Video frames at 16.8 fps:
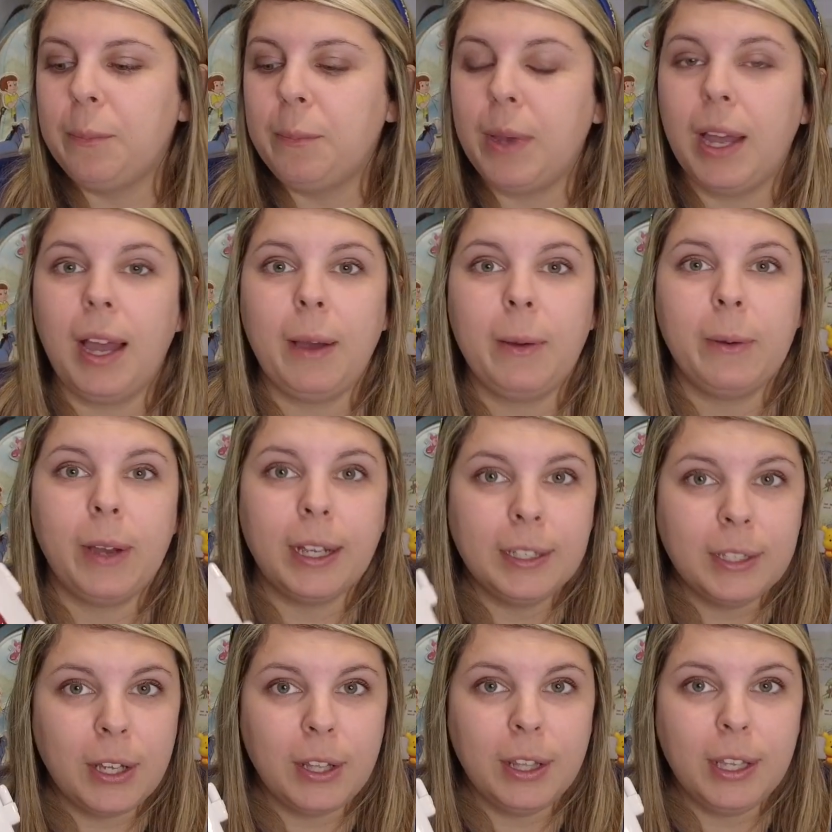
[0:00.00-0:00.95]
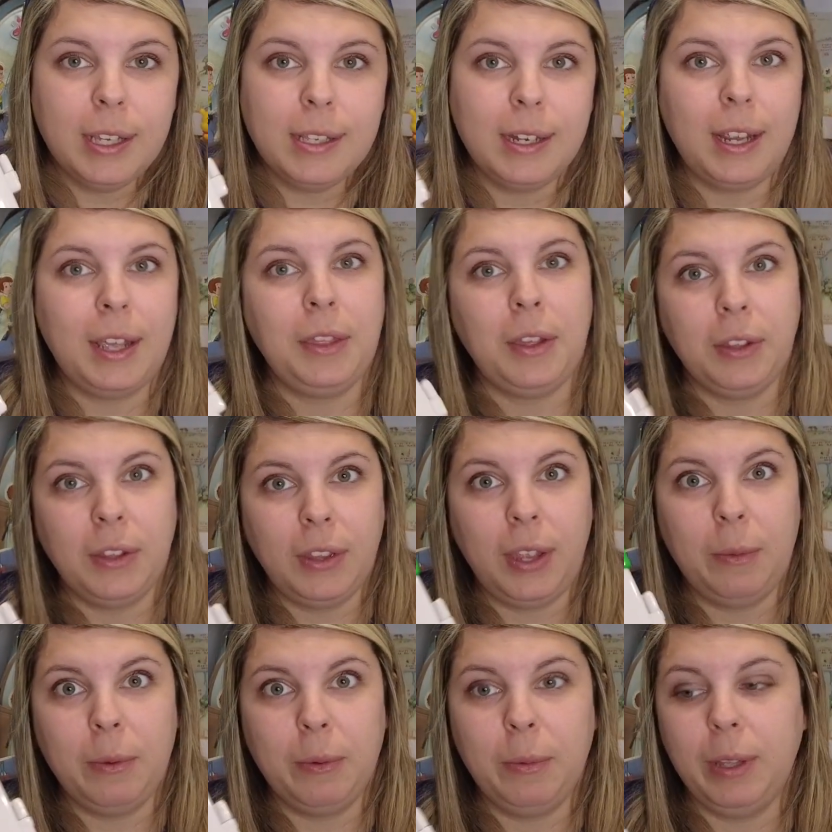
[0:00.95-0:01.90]
But I saw these and I thought
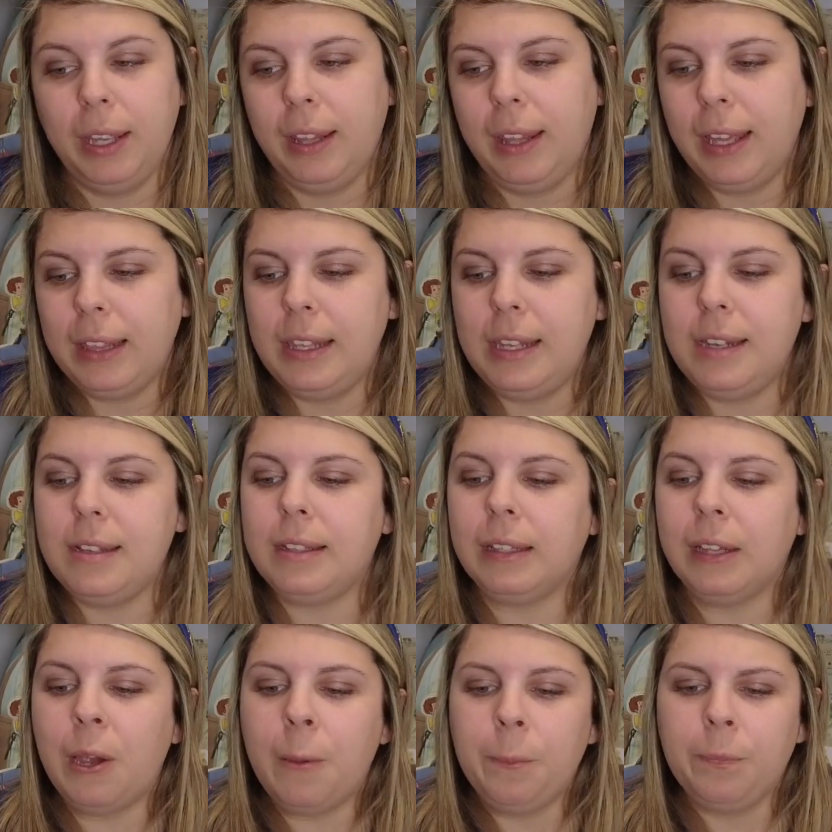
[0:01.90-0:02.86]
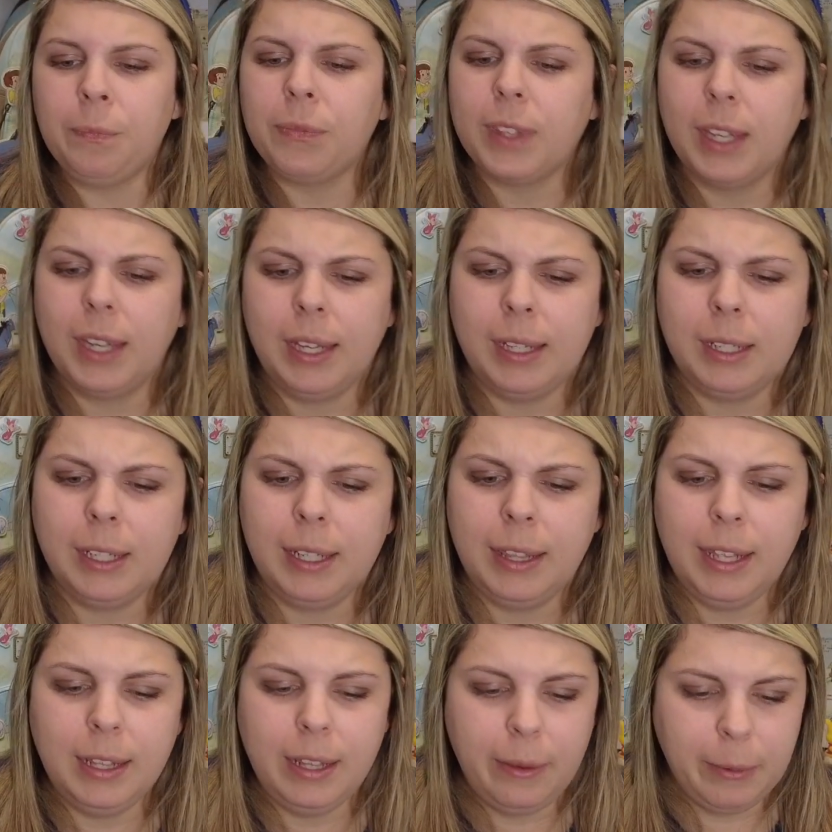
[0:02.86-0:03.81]
they would really like these. I
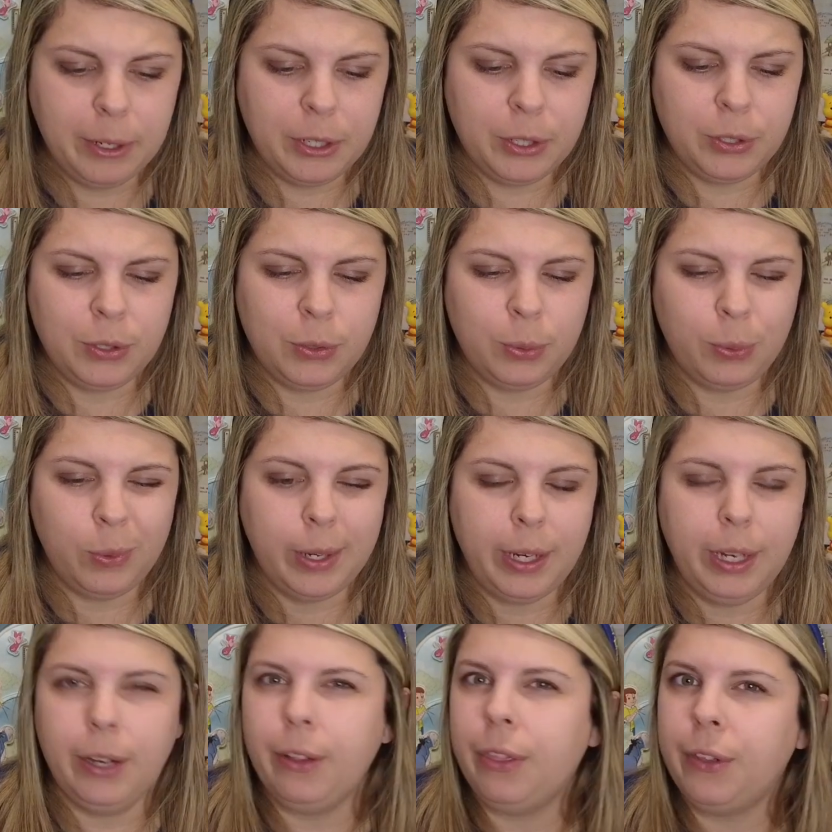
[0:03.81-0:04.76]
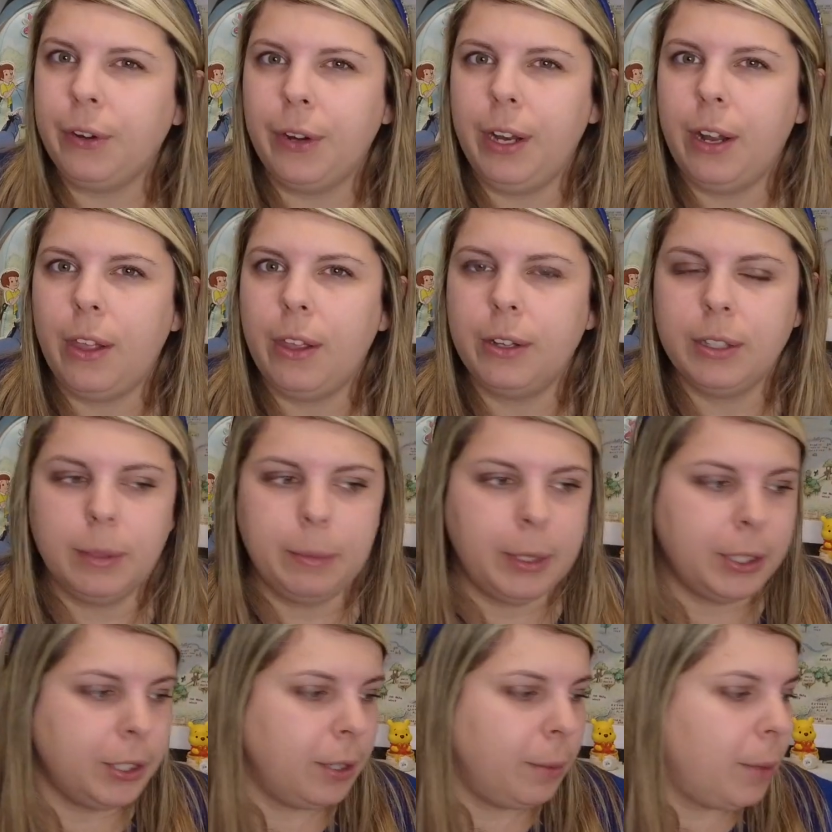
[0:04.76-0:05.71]
think they were $20 or $30. I'm
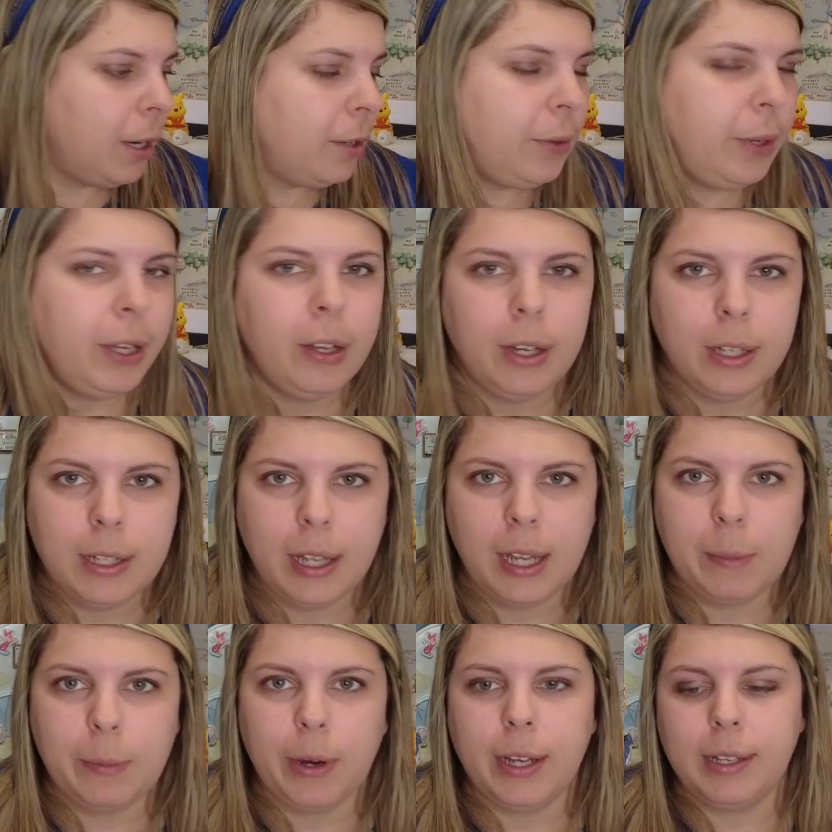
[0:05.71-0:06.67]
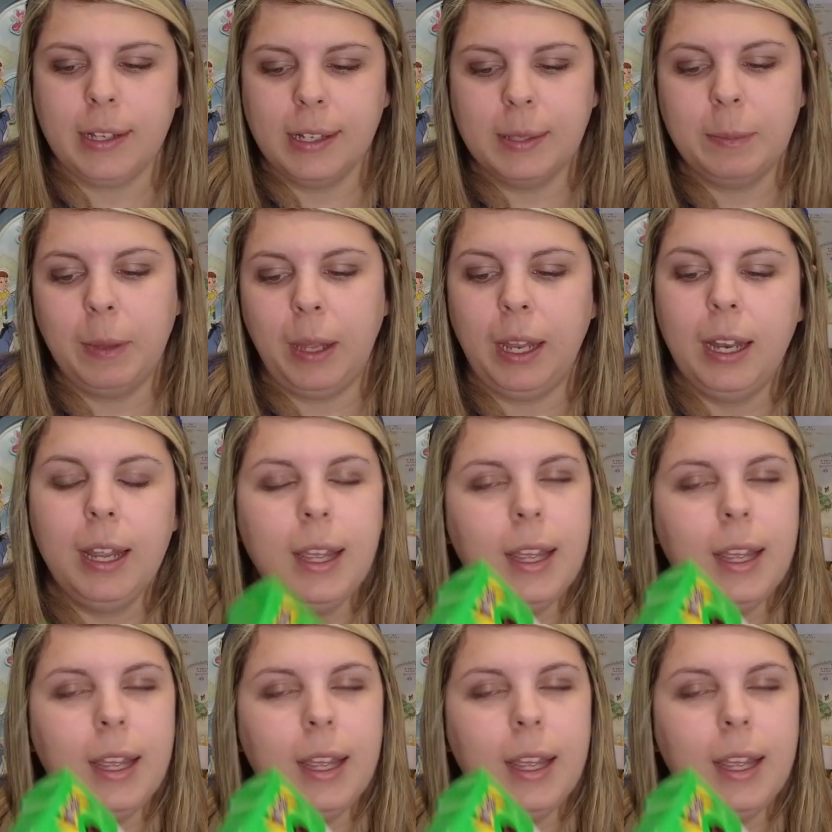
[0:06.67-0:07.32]
not sure. I'm not doing good at telling prices, but